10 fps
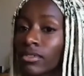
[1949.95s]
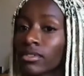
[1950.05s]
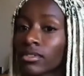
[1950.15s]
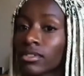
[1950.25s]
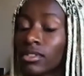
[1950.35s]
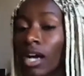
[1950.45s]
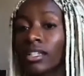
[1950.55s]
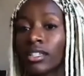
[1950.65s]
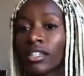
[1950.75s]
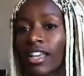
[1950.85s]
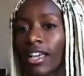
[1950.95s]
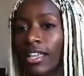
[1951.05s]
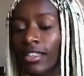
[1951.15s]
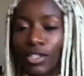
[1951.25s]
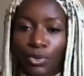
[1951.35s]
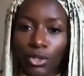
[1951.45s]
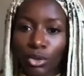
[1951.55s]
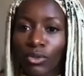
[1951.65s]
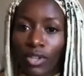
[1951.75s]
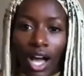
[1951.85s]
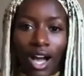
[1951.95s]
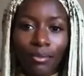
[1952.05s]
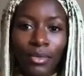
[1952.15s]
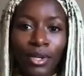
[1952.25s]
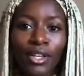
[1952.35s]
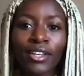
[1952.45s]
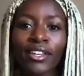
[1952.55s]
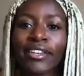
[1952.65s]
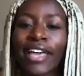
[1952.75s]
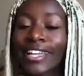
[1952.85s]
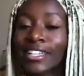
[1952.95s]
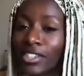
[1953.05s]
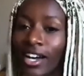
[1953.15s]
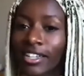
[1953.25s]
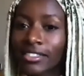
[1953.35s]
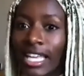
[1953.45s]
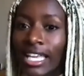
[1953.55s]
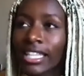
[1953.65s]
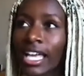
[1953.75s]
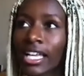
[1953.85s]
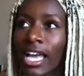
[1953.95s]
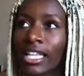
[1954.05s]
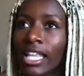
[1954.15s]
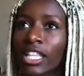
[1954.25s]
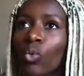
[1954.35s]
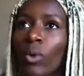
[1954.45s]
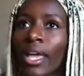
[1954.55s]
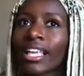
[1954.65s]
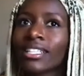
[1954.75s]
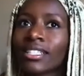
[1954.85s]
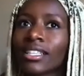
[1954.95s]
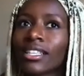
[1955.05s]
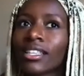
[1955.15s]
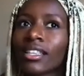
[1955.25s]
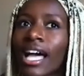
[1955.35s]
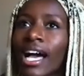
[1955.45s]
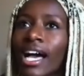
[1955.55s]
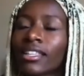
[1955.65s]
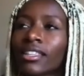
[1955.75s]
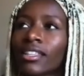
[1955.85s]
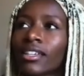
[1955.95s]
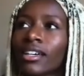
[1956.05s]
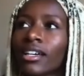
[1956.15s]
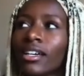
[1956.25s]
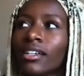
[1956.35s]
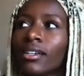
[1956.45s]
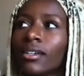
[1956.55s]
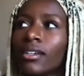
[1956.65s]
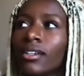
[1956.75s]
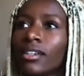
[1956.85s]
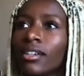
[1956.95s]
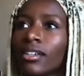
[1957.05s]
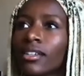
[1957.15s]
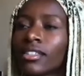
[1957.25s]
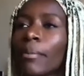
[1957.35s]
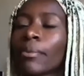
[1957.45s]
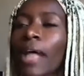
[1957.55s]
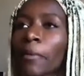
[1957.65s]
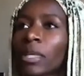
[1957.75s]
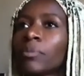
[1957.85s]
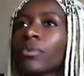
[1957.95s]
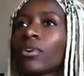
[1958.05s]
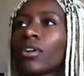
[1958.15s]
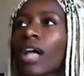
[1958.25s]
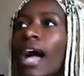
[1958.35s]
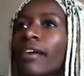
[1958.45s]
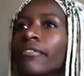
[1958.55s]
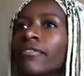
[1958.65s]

done in this world, who have come and done, and like and the way that that black people have